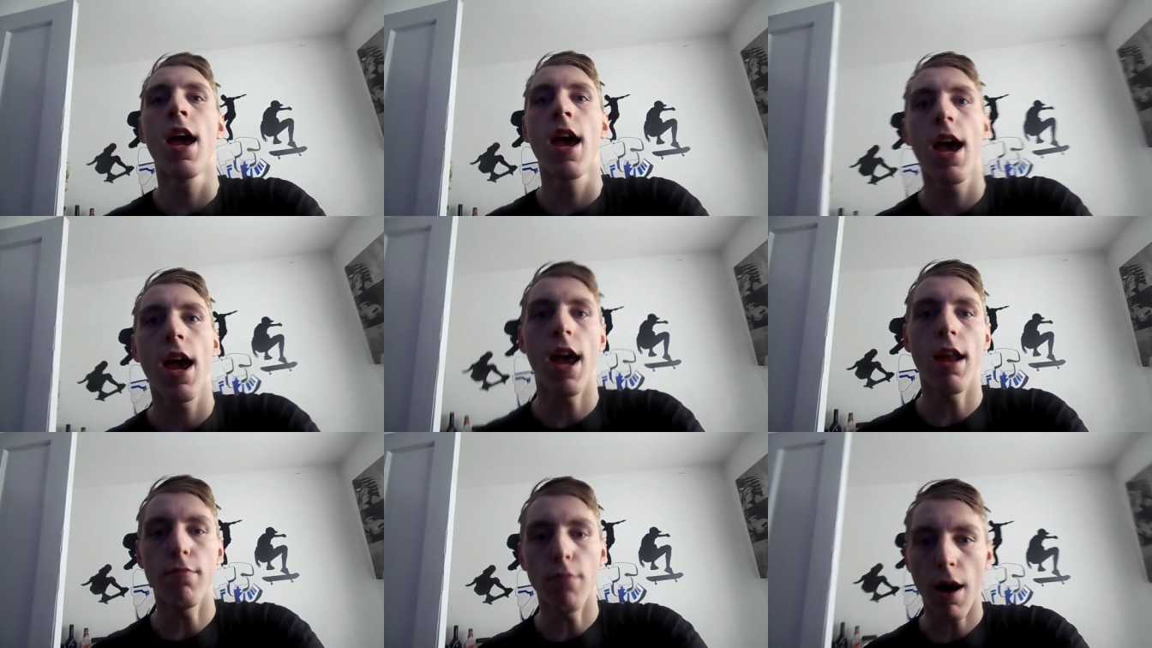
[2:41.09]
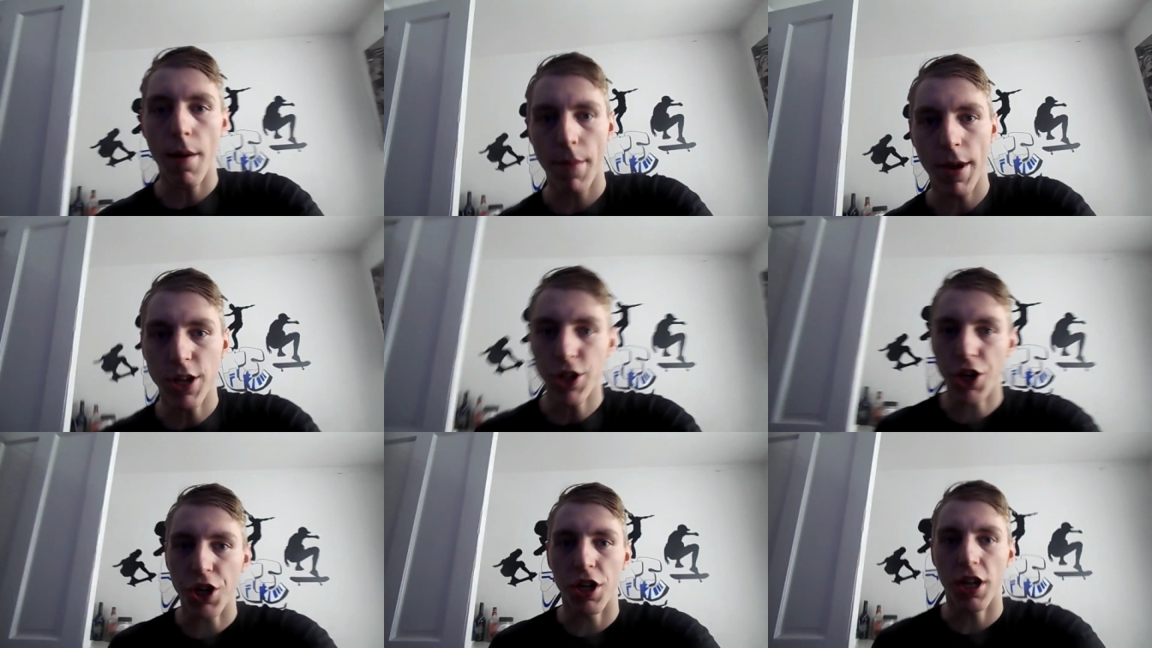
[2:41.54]
in my
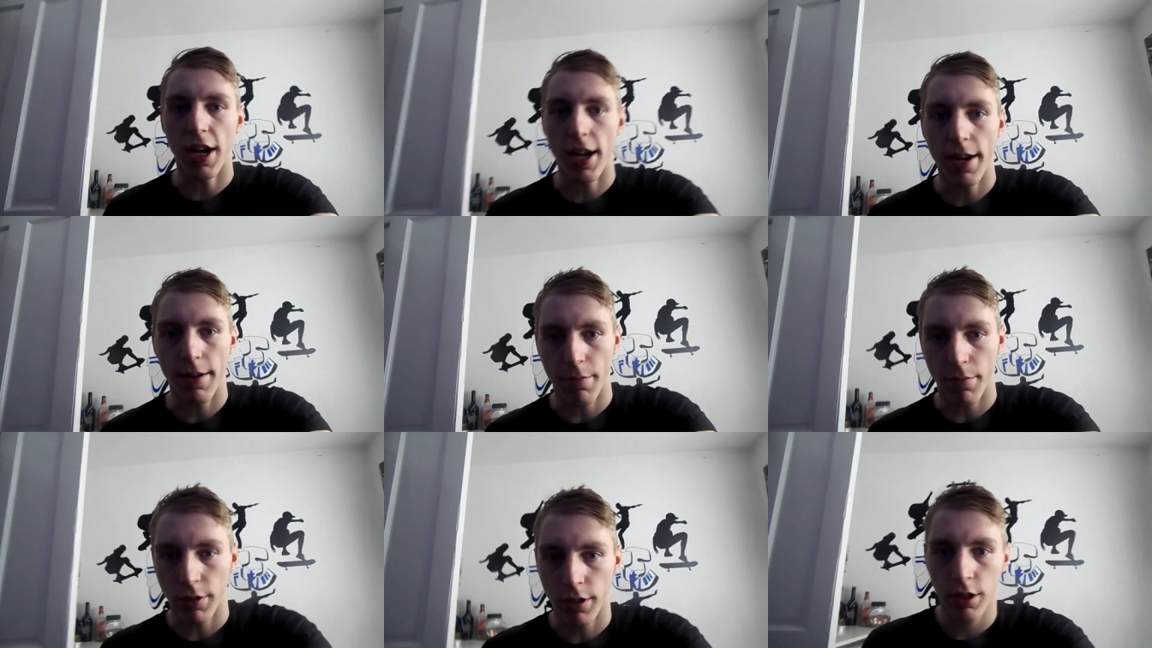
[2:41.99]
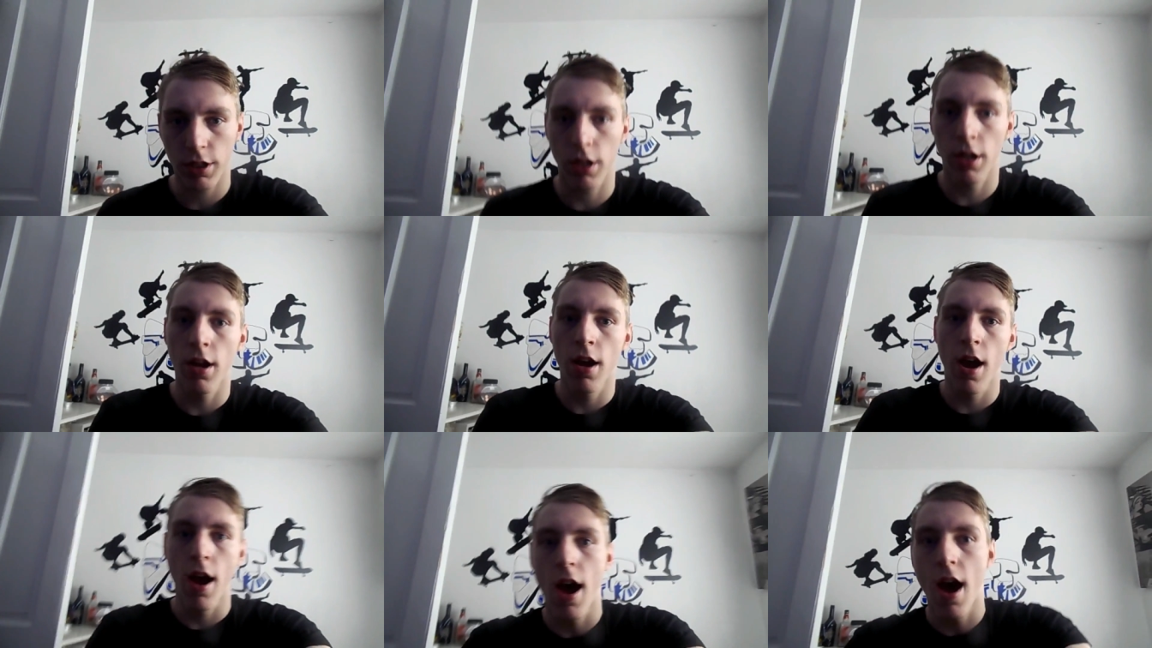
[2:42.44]
mission teams.
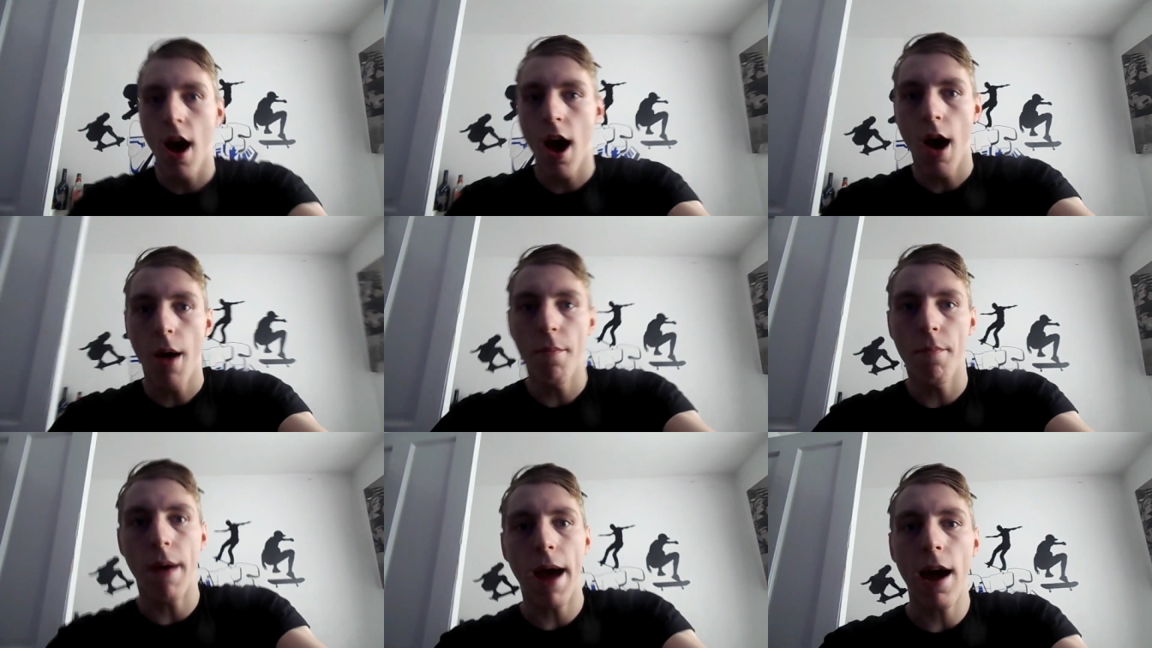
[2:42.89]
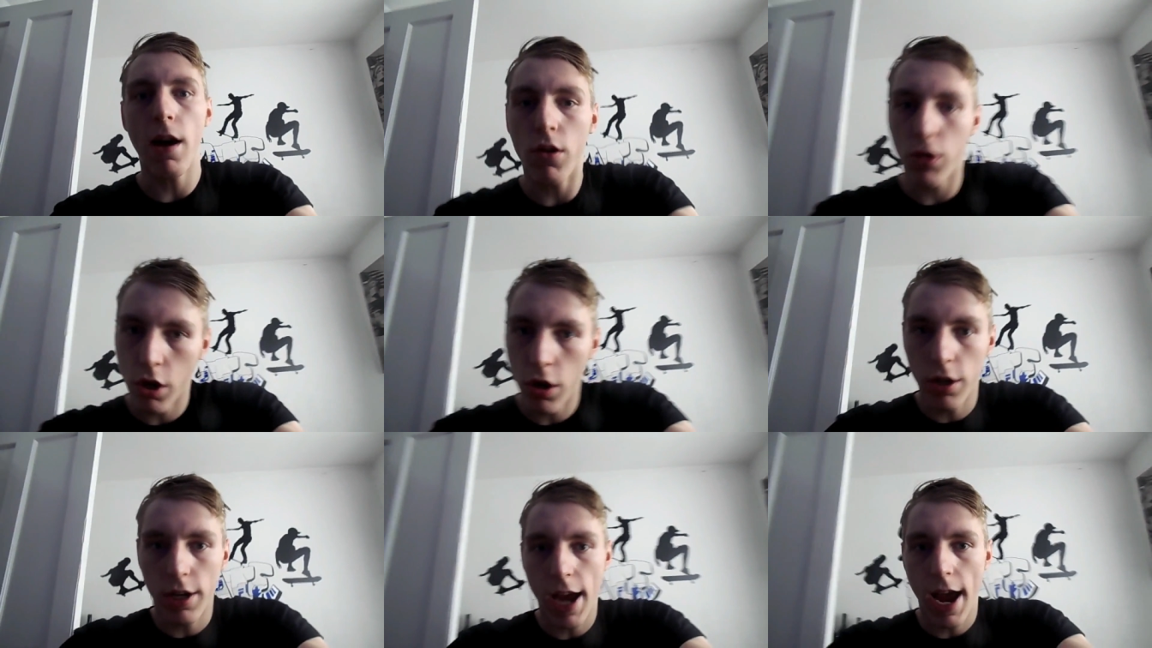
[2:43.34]
About
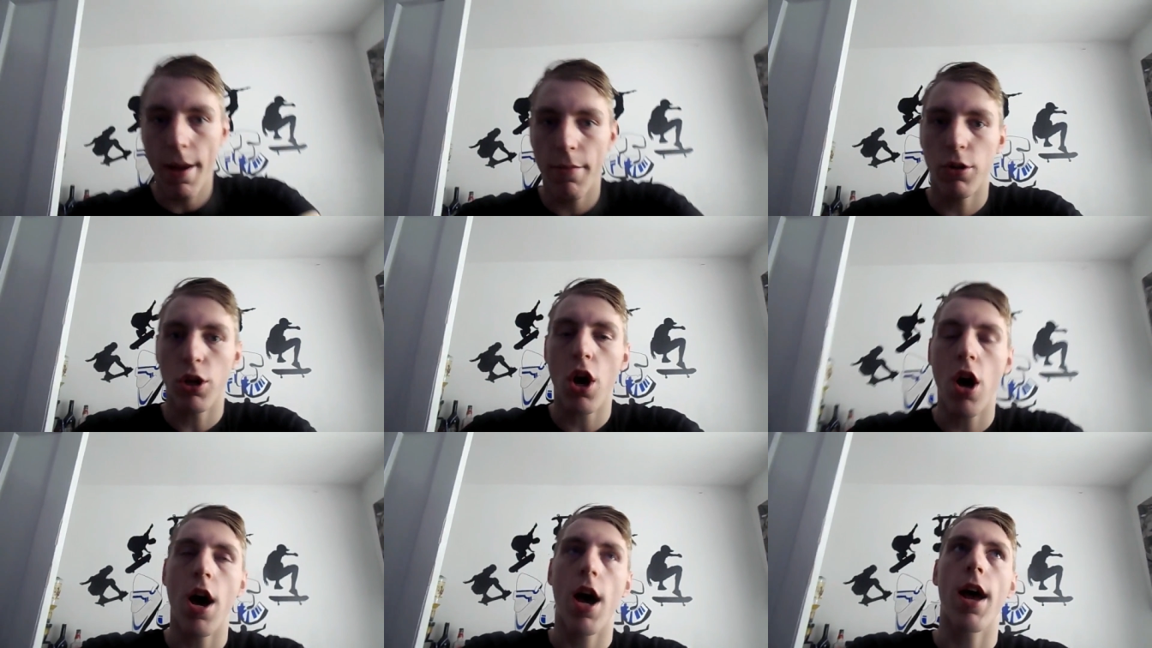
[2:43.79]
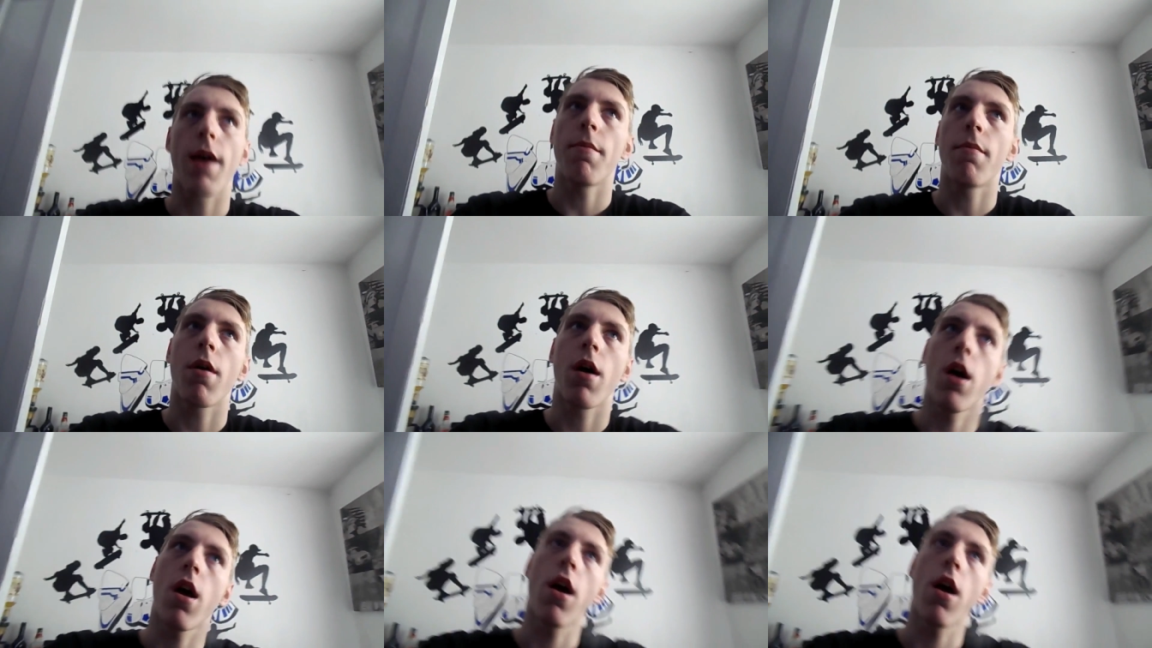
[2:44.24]
goddamn time,